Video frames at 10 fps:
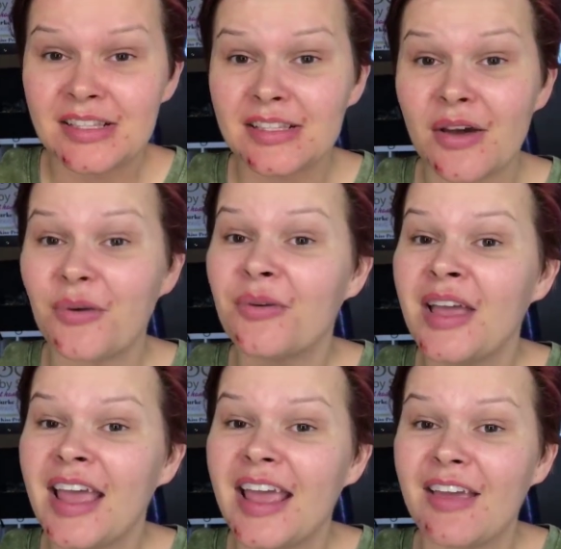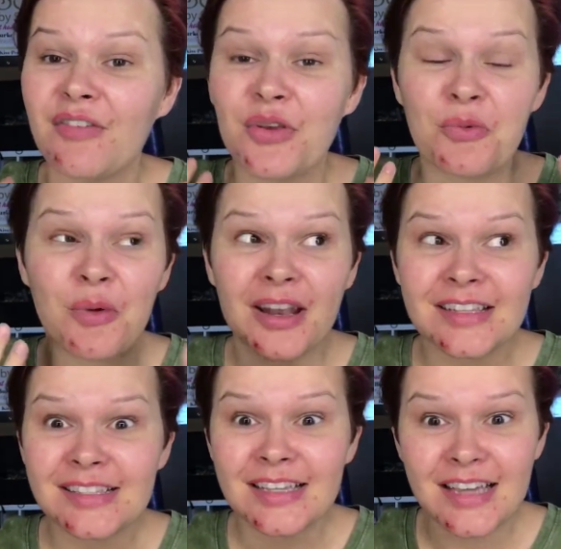So if you want
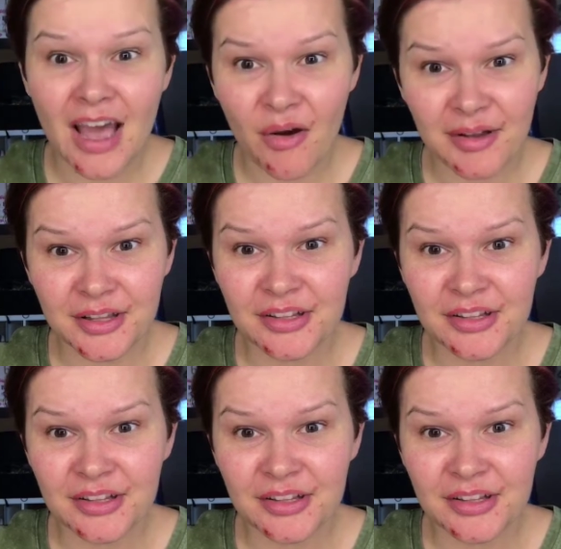to see how I